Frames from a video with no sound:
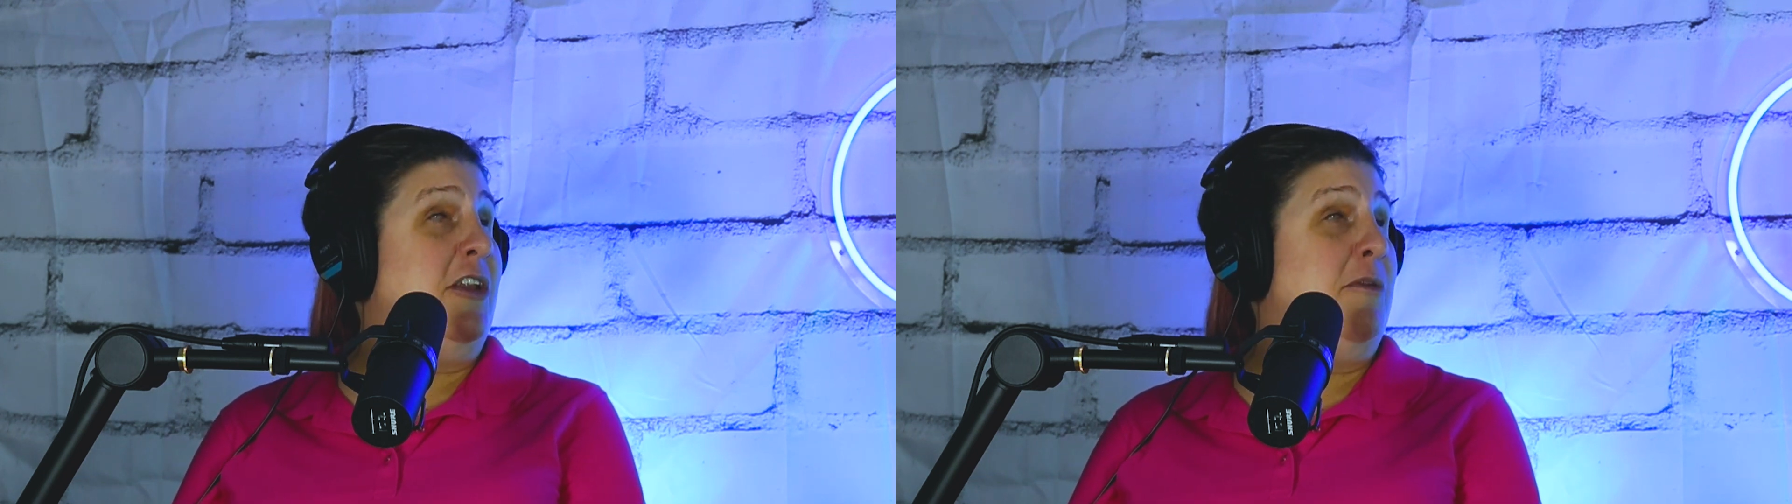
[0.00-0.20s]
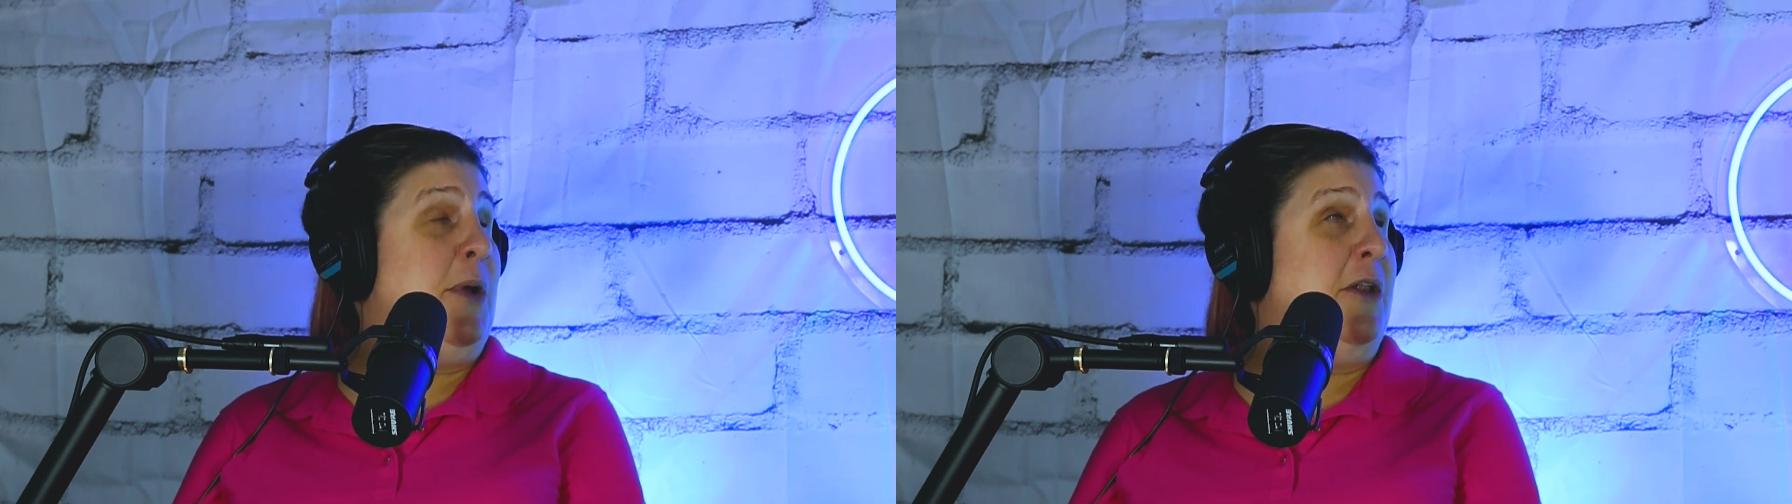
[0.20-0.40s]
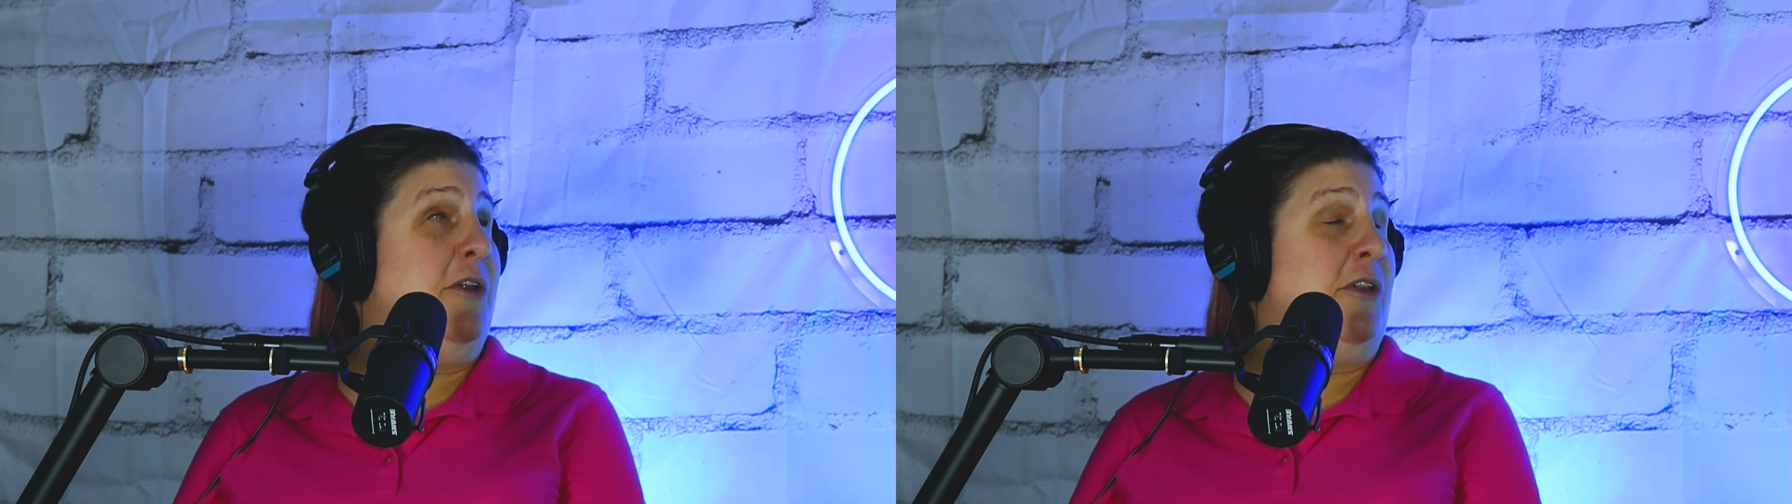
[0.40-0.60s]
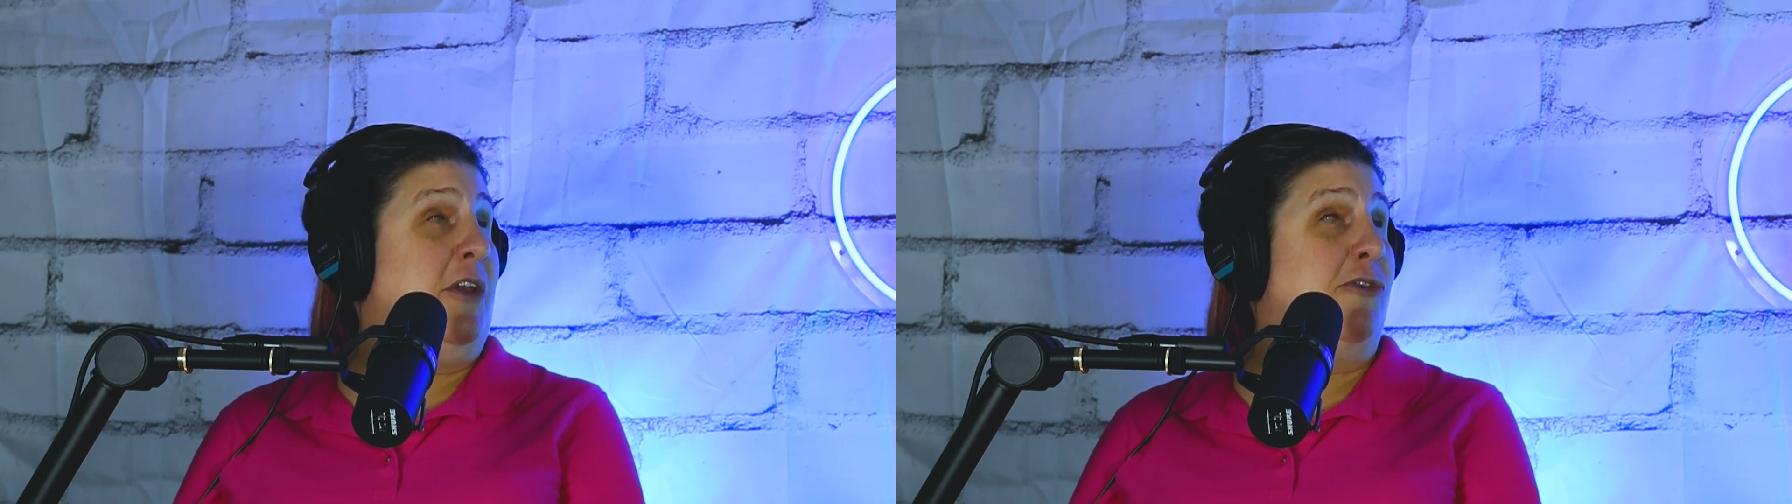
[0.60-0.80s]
independently.